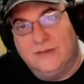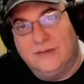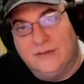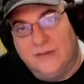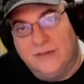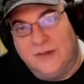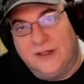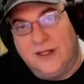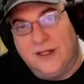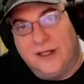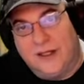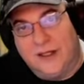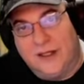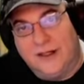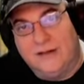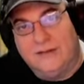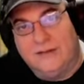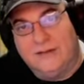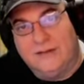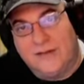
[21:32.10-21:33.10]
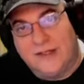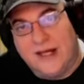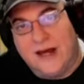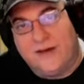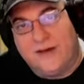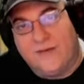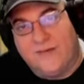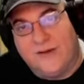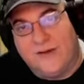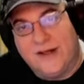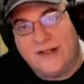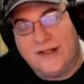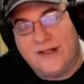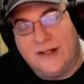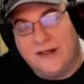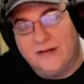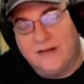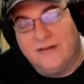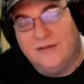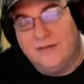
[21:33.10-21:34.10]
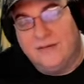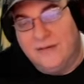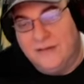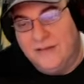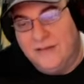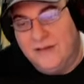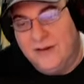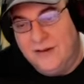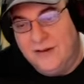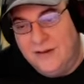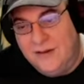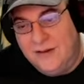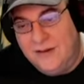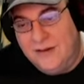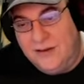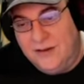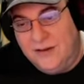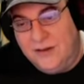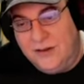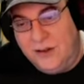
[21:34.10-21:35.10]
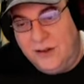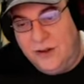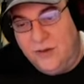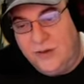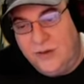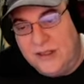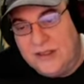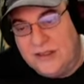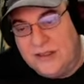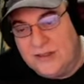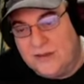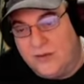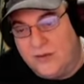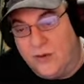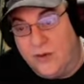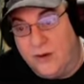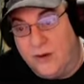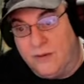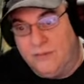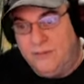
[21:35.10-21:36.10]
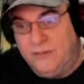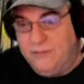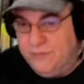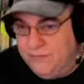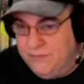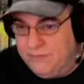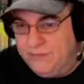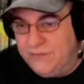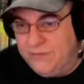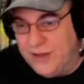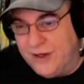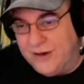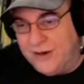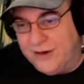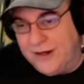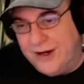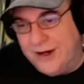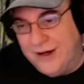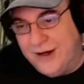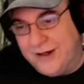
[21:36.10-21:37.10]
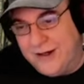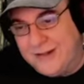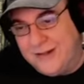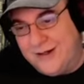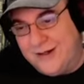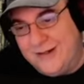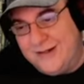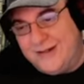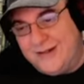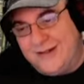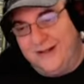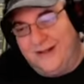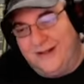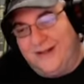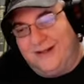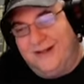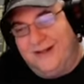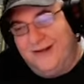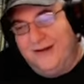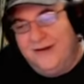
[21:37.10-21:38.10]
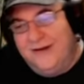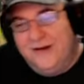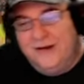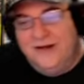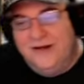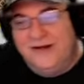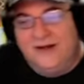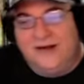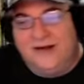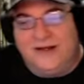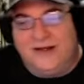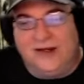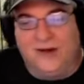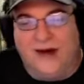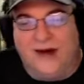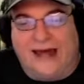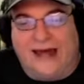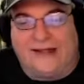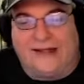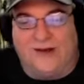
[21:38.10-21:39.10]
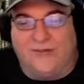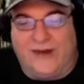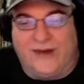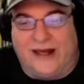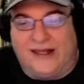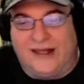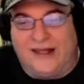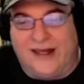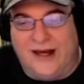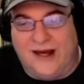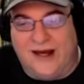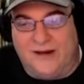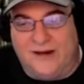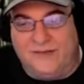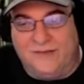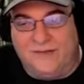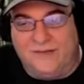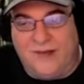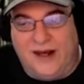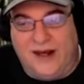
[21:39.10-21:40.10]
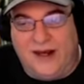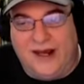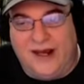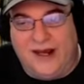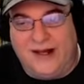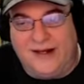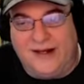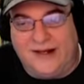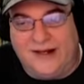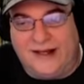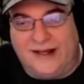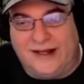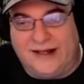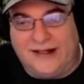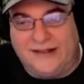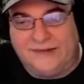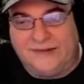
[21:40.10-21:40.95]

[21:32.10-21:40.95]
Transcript: killing, sacrificing humans or player characters to activate the item. And uh,